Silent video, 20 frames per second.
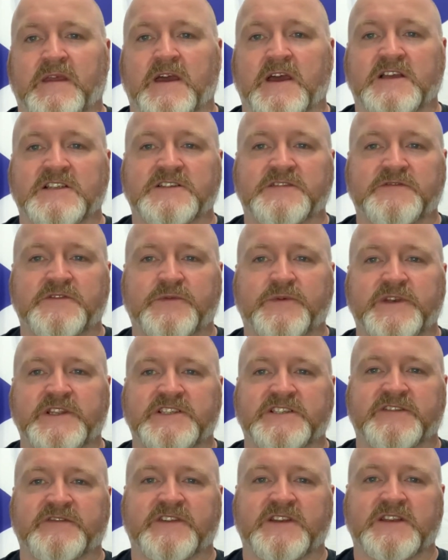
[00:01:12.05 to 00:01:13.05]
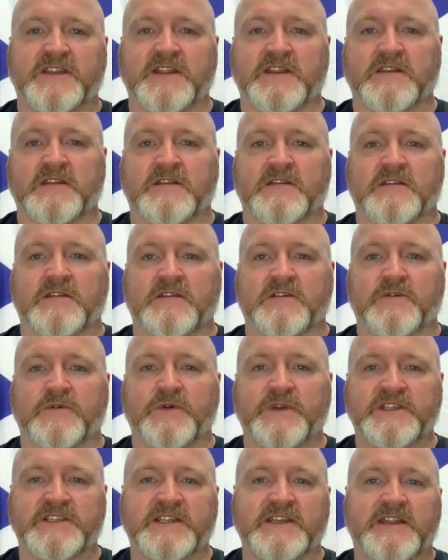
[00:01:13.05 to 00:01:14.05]
As of 2017,
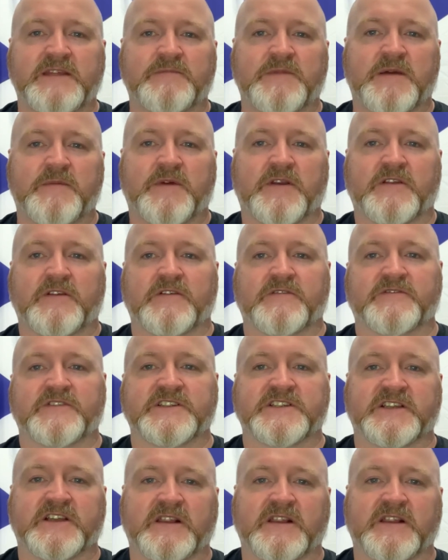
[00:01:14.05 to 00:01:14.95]
OECD member countries